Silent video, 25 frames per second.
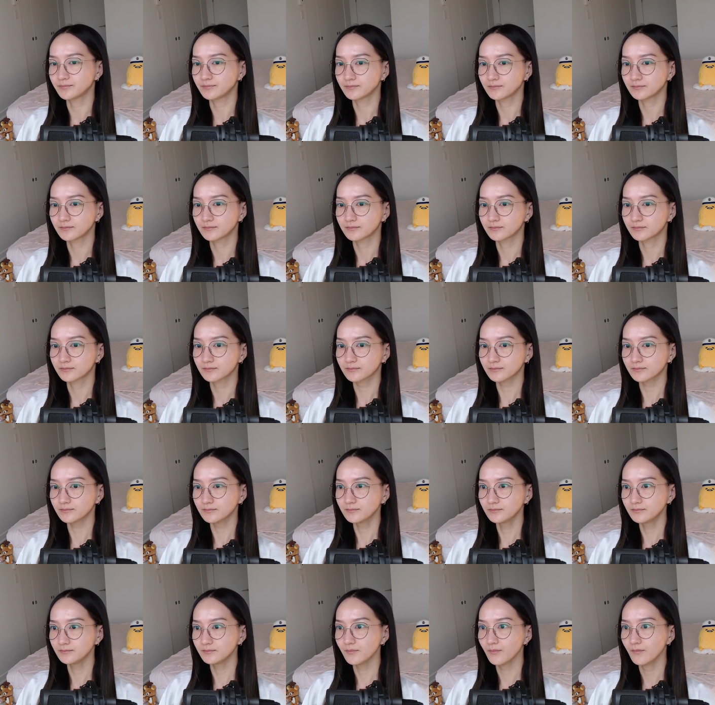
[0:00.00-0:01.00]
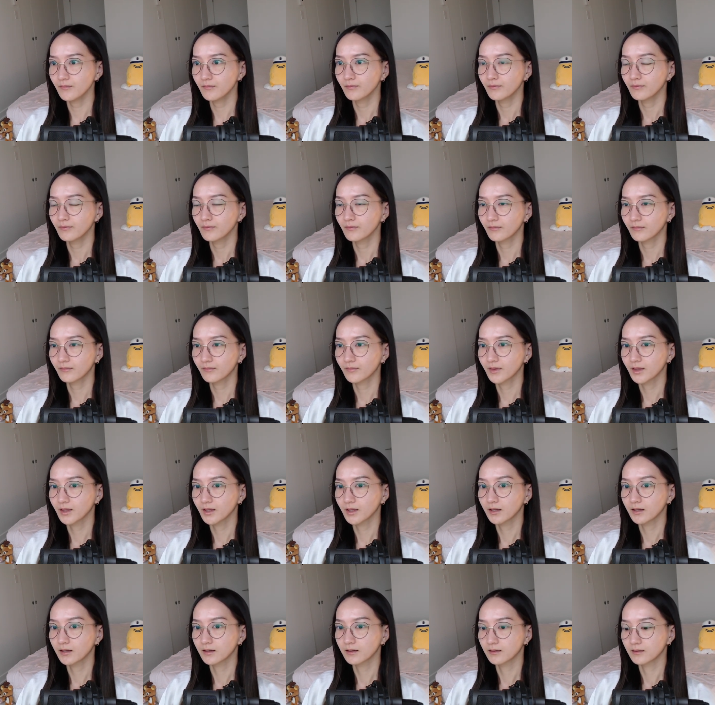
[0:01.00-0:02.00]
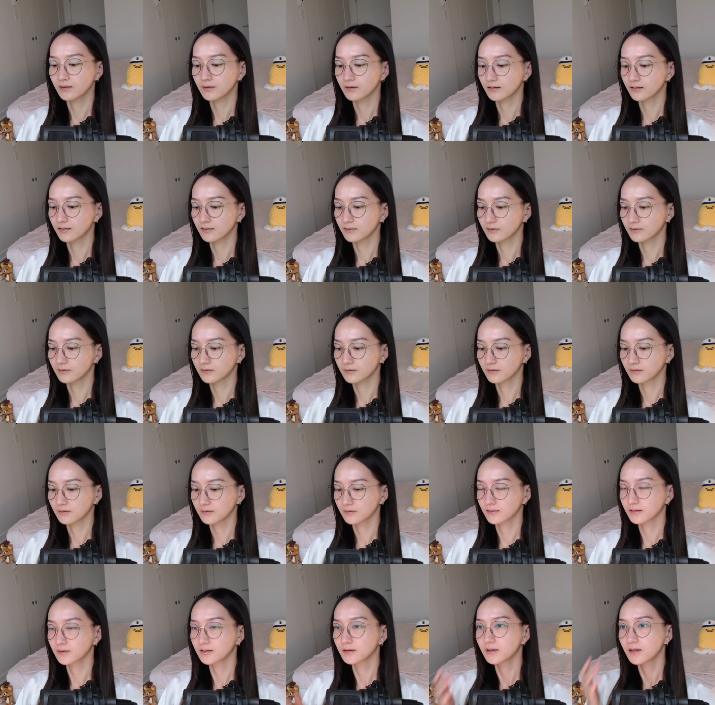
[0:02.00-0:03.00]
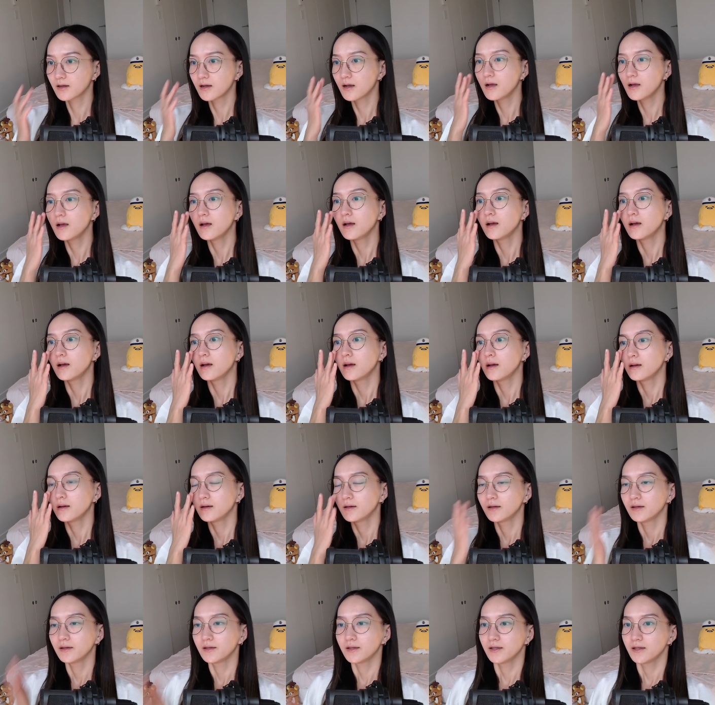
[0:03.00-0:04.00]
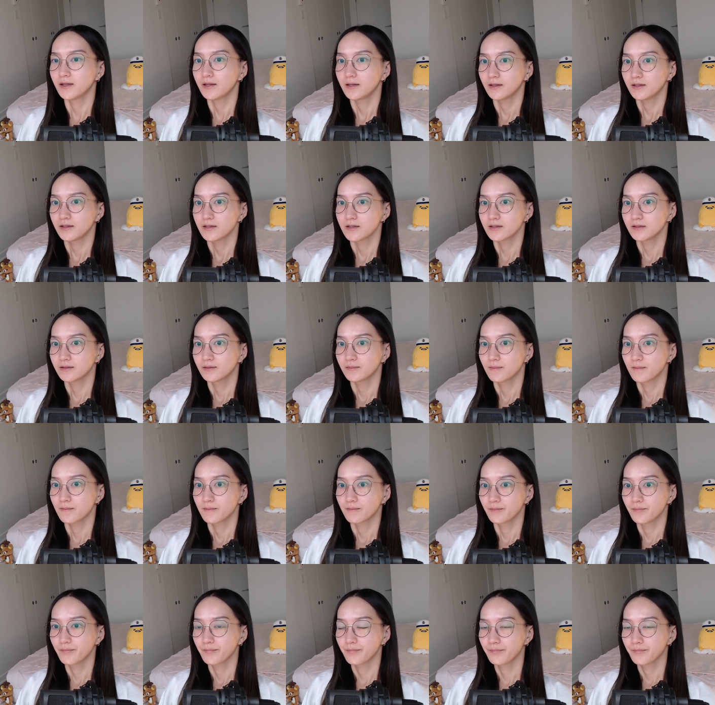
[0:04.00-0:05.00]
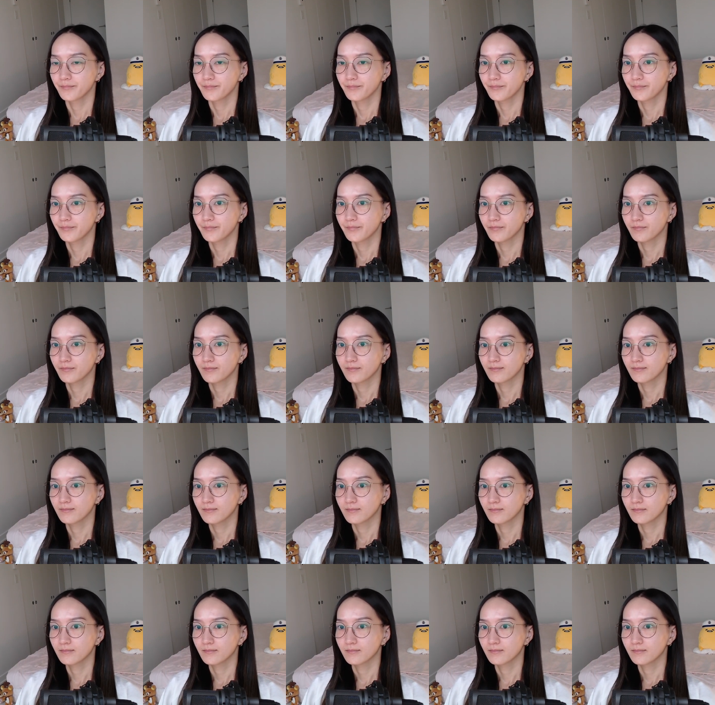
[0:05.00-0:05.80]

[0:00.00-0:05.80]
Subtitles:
[no speech]